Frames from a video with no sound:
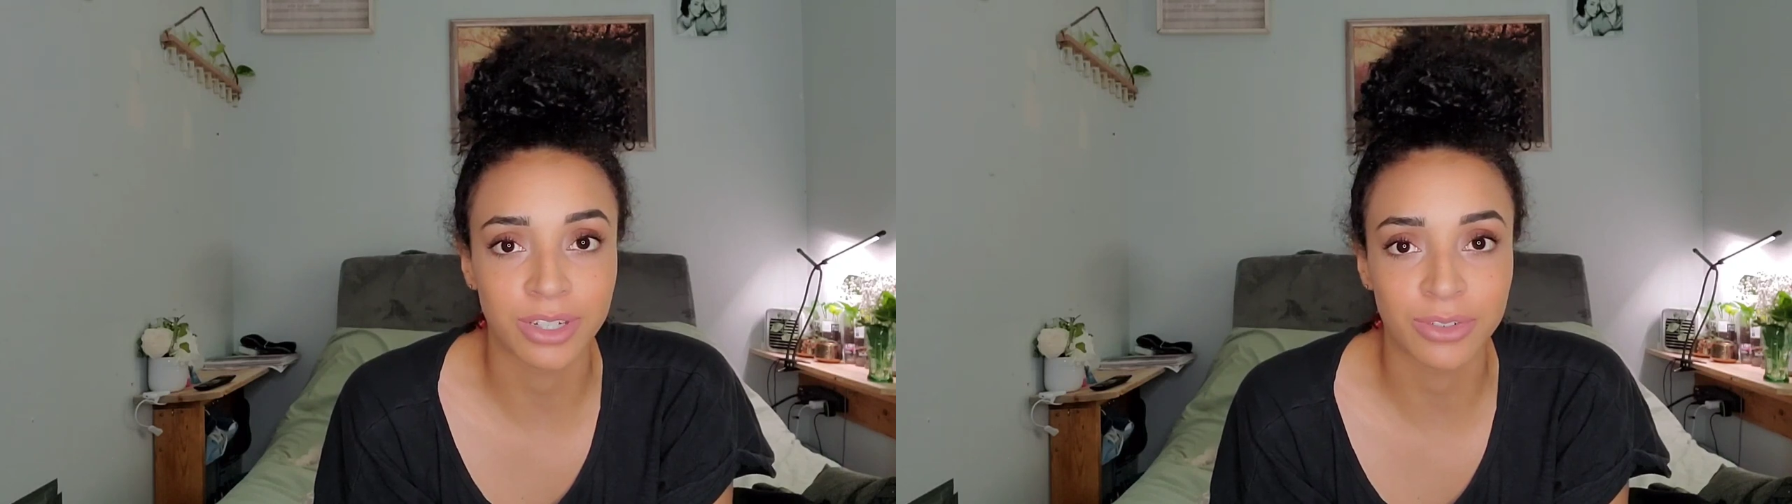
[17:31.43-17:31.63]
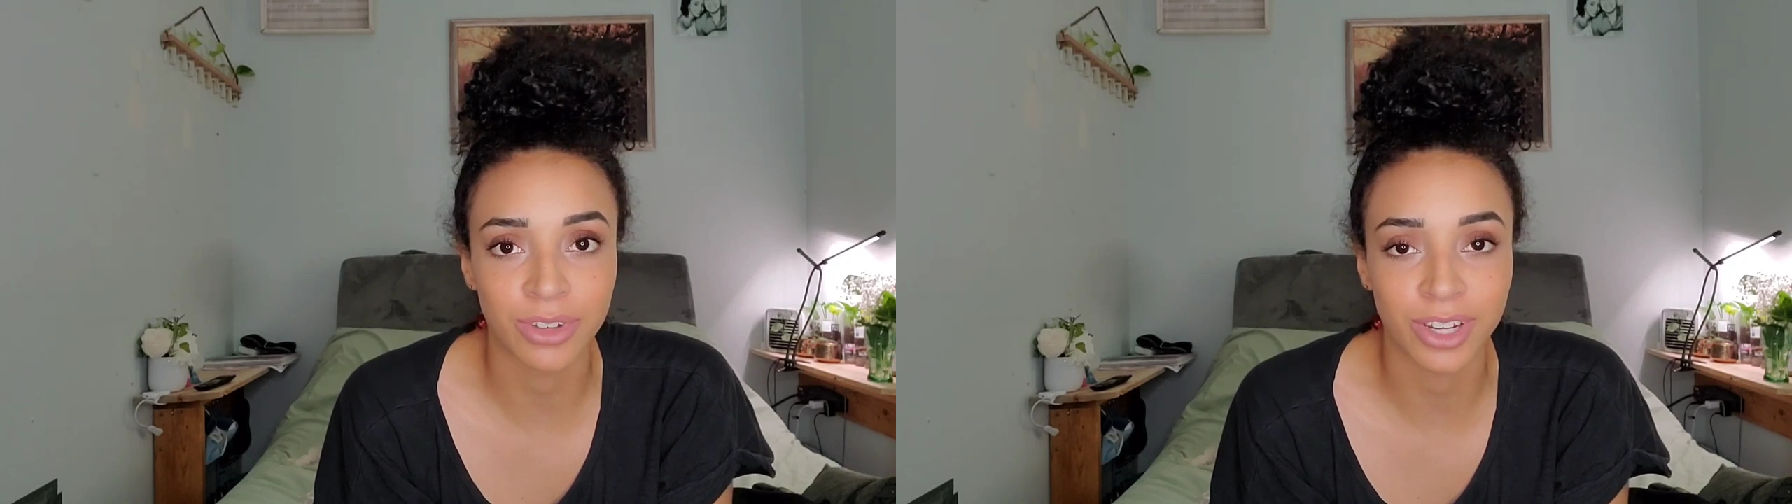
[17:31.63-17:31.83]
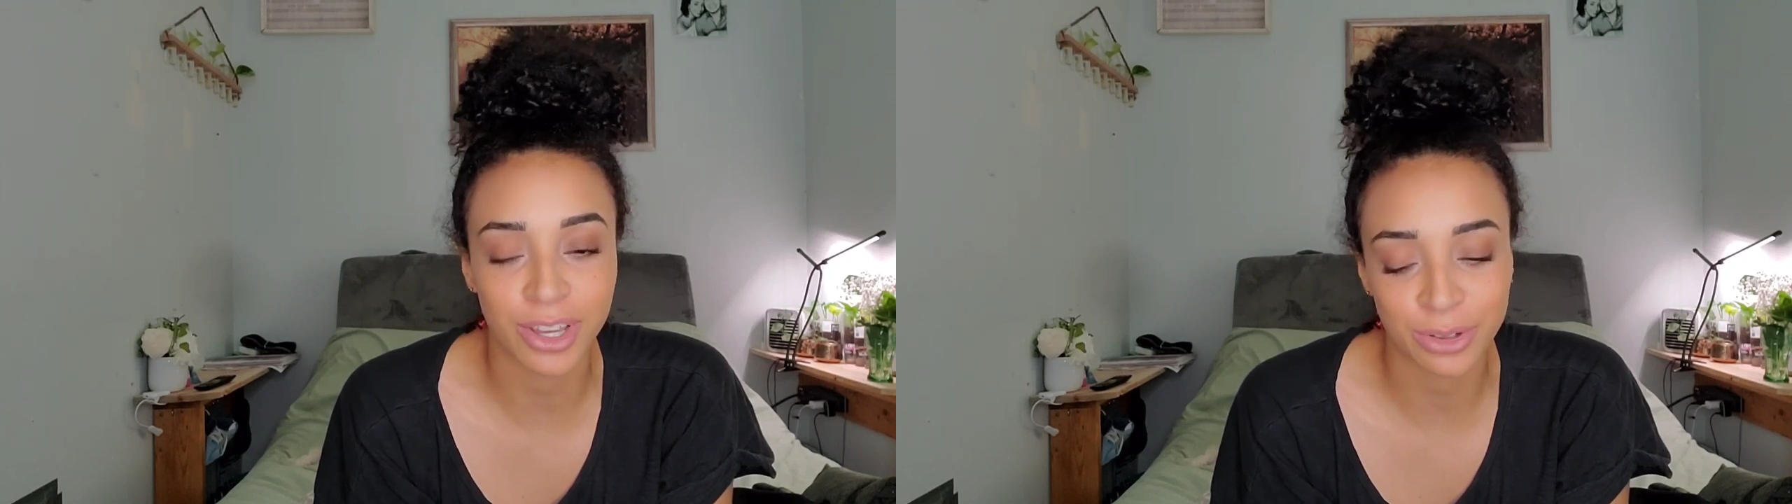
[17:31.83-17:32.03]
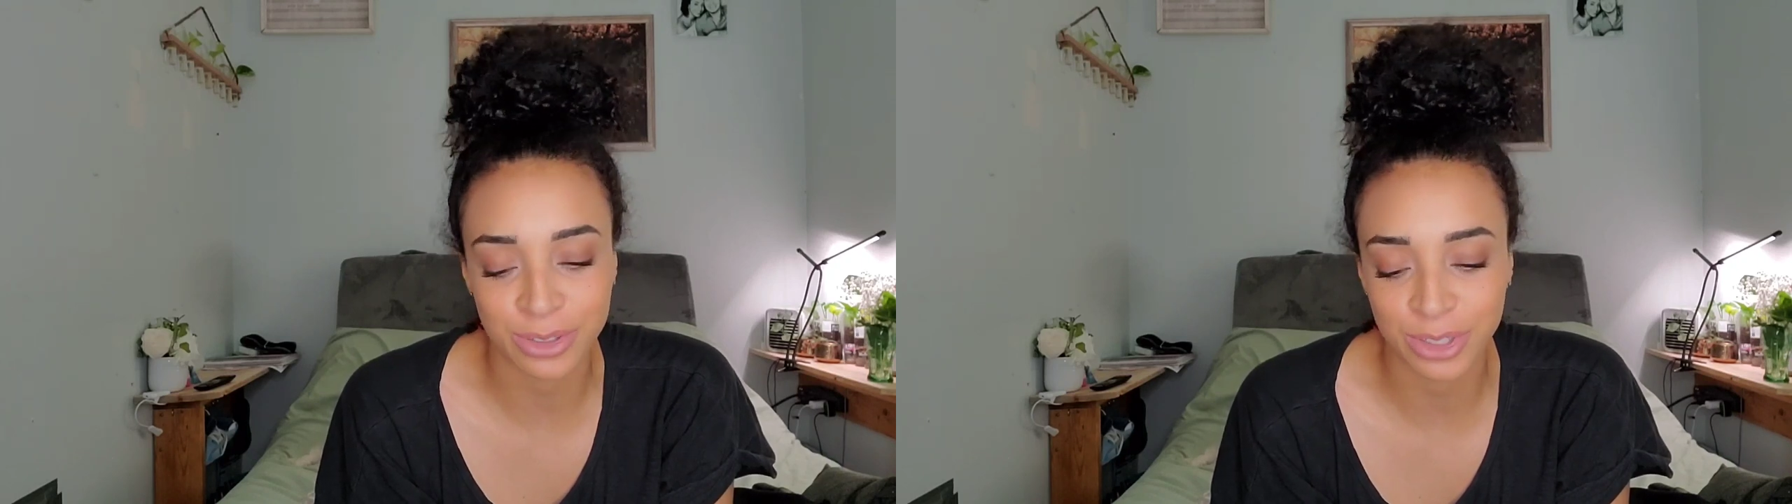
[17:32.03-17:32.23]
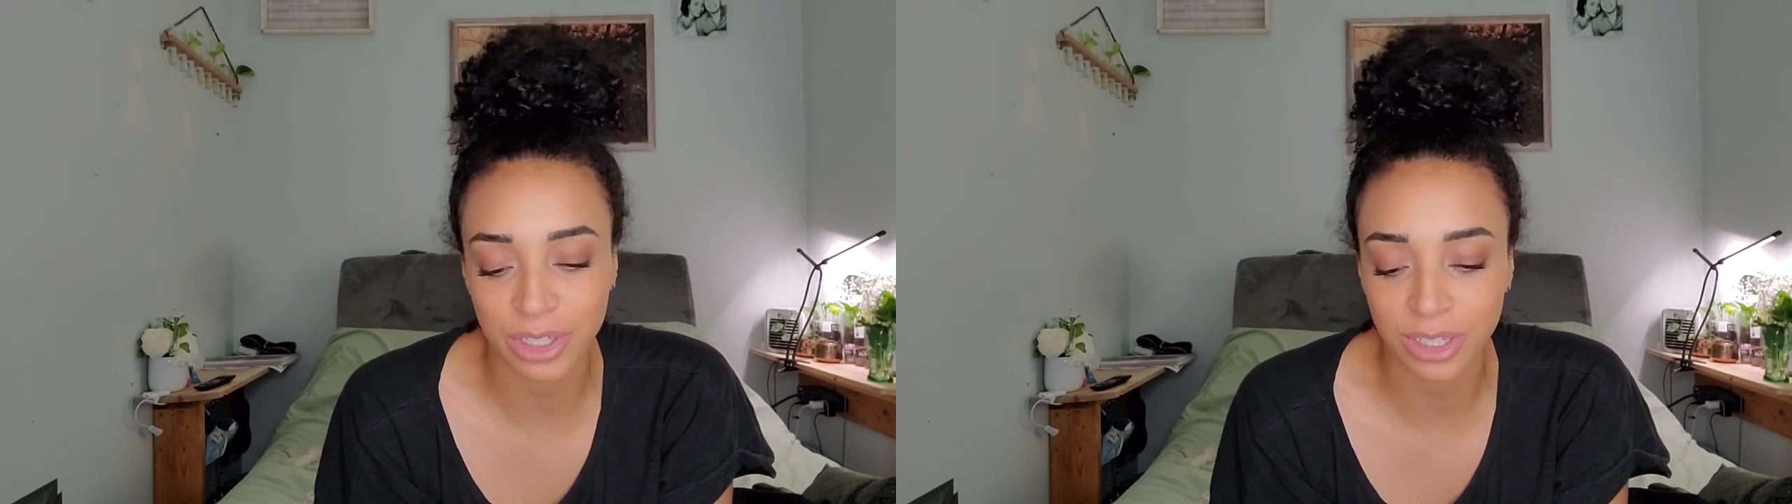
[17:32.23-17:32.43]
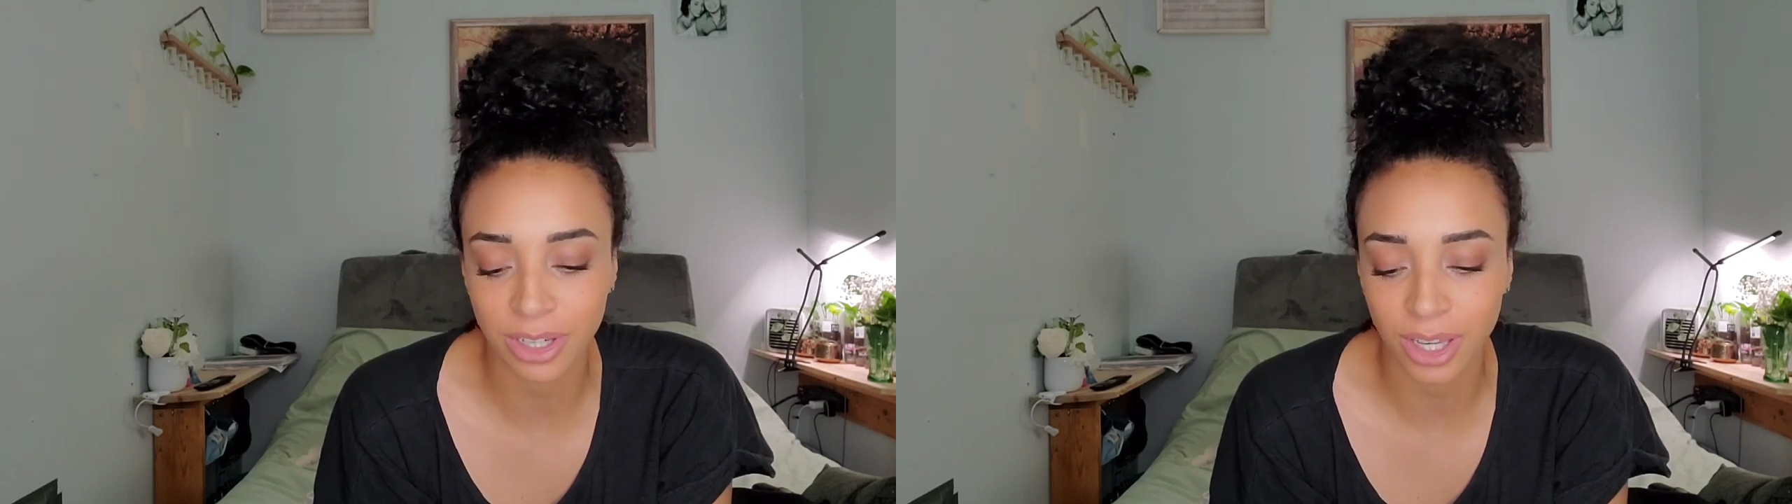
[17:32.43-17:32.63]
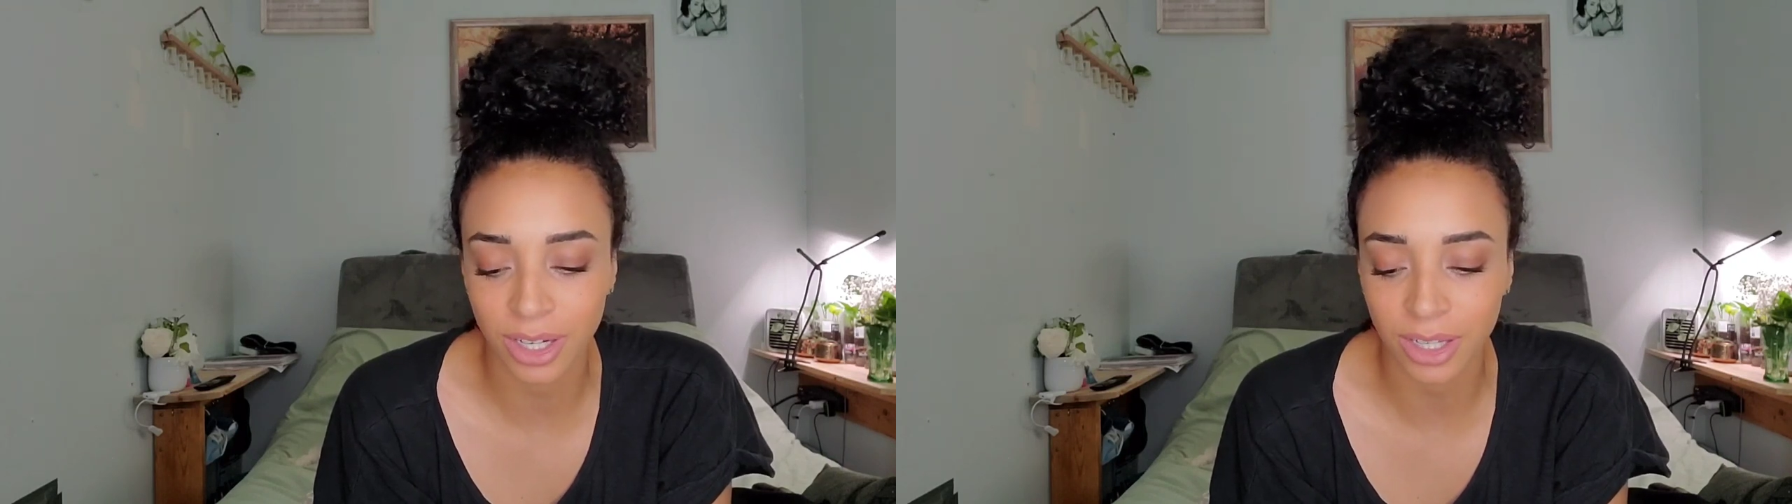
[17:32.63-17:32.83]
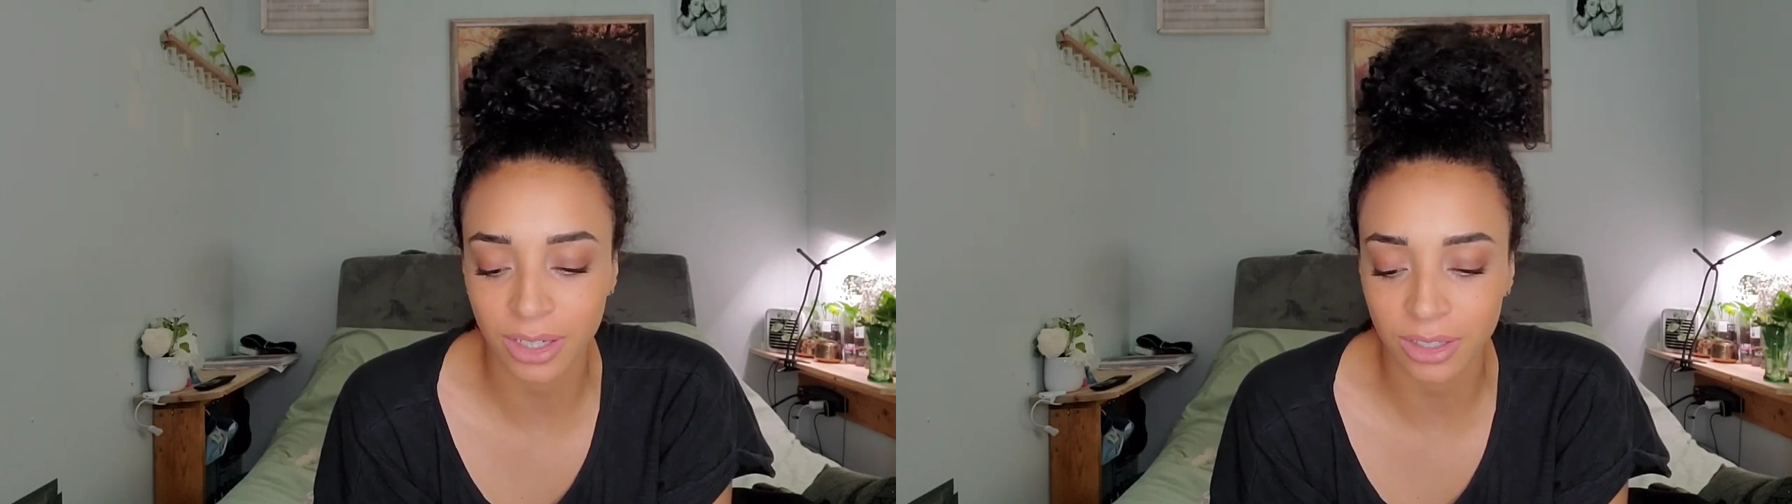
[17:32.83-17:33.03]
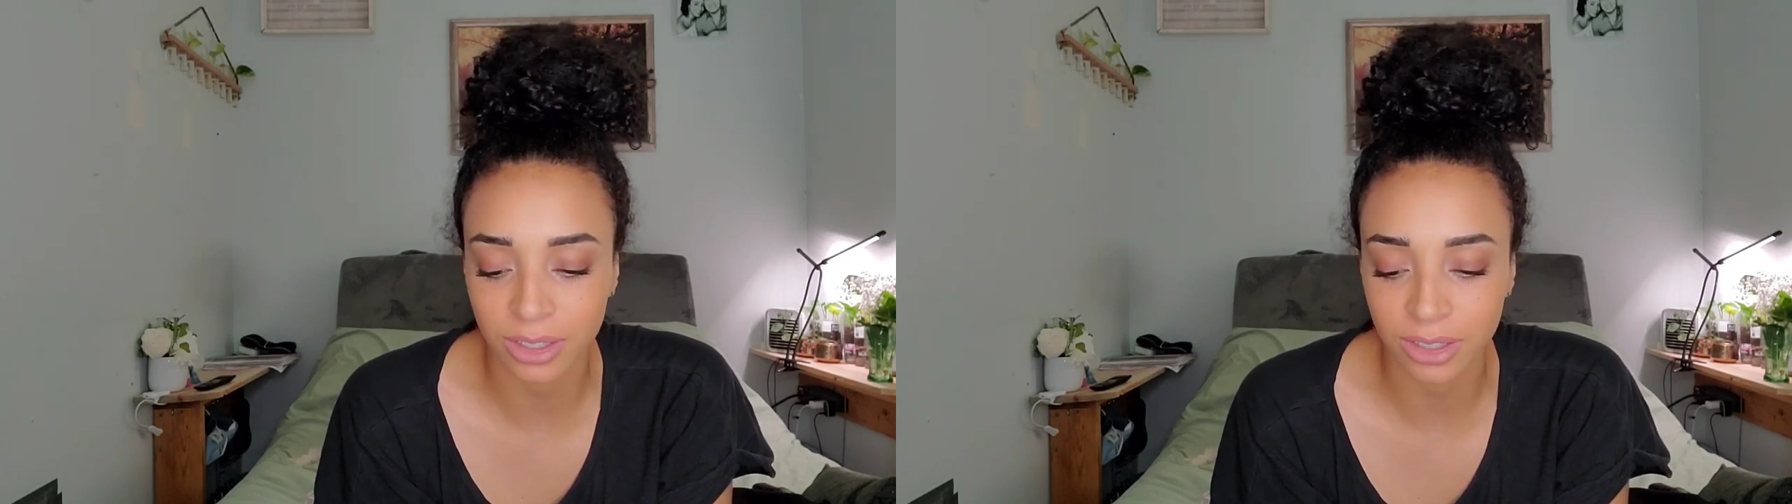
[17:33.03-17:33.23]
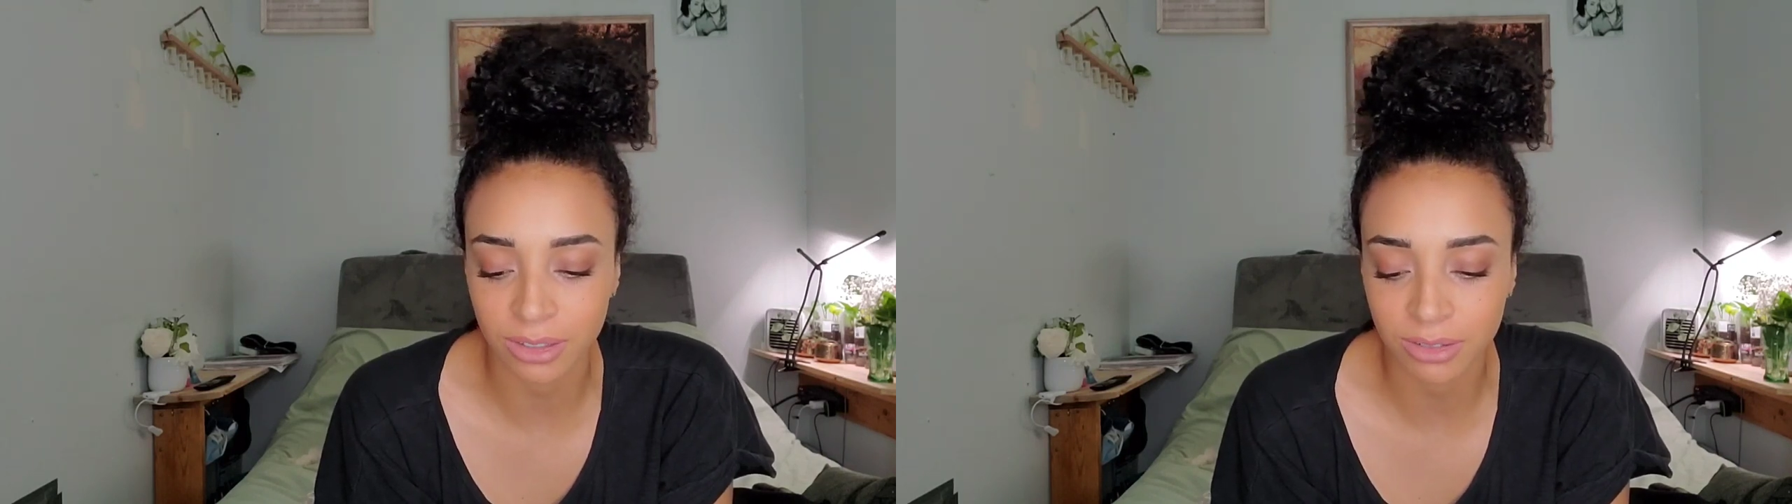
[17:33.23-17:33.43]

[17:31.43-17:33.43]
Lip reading: video so you can kind of get a good